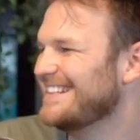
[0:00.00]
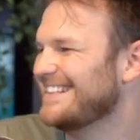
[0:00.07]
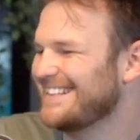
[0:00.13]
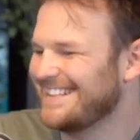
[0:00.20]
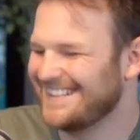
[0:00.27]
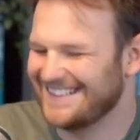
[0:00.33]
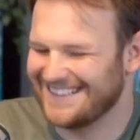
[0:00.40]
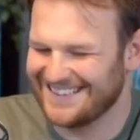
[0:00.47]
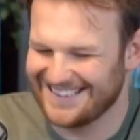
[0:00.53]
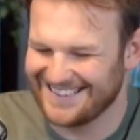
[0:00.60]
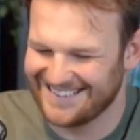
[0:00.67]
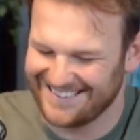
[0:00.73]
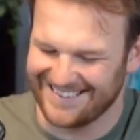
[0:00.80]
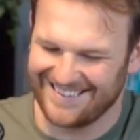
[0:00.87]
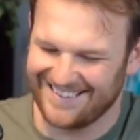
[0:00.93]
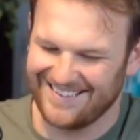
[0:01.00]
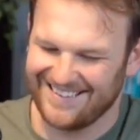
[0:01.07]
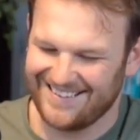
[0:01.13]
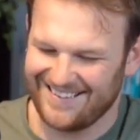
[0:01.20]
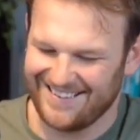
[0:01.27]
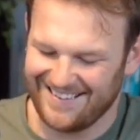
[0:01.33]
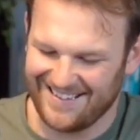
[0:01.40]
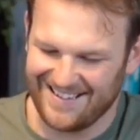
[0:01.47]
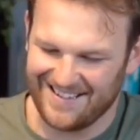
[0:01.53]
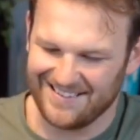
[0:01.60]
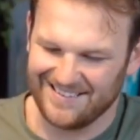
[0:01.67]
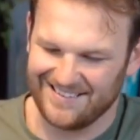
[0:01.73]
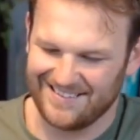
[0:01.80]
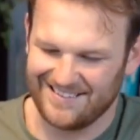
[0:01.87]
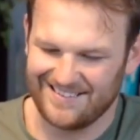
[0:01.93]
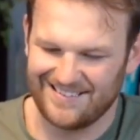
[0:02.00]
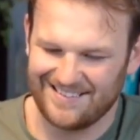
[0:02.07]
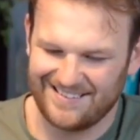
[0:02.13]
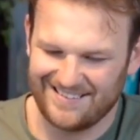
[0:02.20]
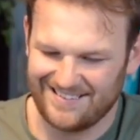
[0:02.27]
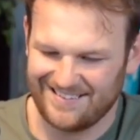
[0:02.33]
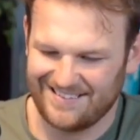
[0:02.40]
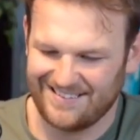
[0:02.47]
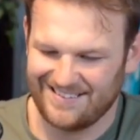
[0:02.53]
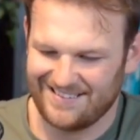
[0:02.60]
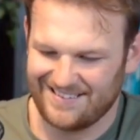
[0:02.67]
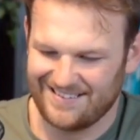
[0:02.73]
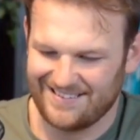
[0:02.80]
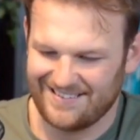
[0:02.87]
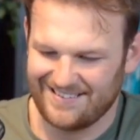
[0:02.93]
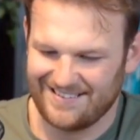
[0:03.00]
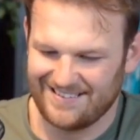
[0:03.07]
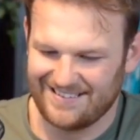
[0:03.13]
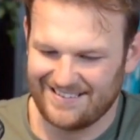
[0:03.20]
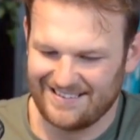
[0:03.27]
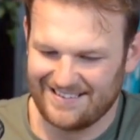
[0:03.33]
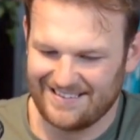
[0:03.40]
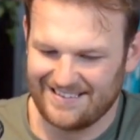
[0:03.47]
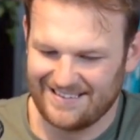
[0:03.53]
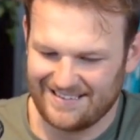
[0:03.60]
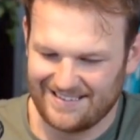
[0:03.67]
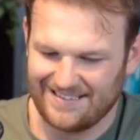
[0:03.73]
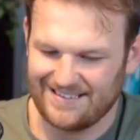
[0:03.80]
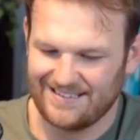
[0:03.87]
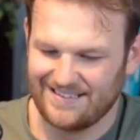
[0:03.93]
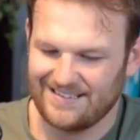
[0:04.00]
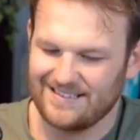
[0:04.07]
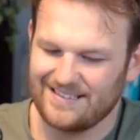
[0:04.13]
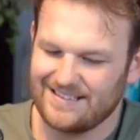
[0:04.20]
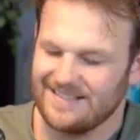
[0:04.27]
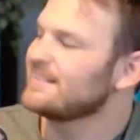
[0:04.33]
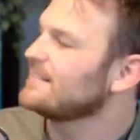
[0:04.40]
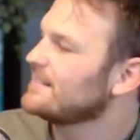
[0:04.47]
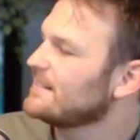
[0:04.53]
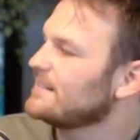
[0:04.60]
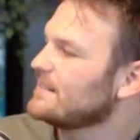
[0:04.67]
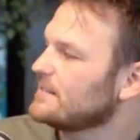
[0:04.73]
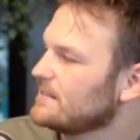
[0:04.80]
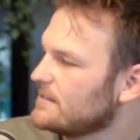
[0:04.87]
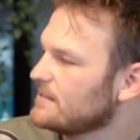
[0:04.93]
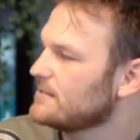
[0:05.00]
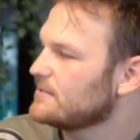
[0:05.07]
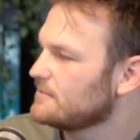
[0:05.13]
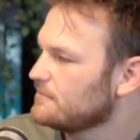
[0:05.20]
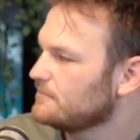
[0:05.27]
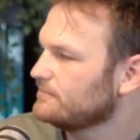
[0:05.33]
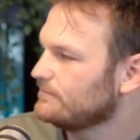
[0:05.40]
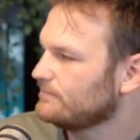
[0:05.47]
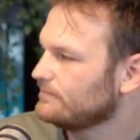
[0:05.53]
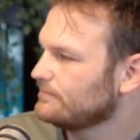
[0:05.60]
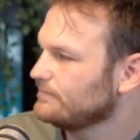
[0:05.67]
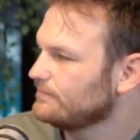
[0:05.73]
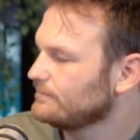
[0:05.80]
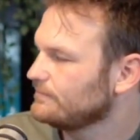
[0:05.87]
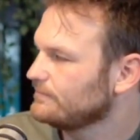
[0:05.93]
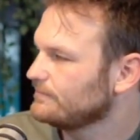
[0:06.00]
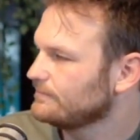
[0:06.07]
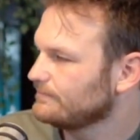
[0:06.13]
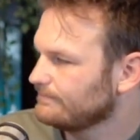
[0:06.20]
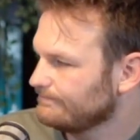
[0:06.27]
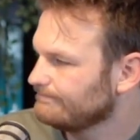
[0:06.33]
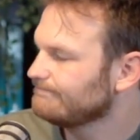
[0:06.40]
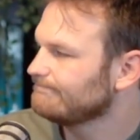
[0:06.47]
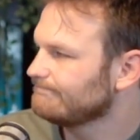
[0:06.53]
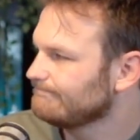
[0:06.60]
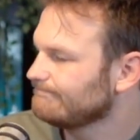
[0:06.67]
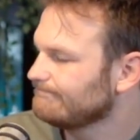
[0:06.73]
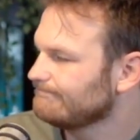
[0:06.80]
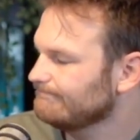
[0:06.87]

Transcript: (silent)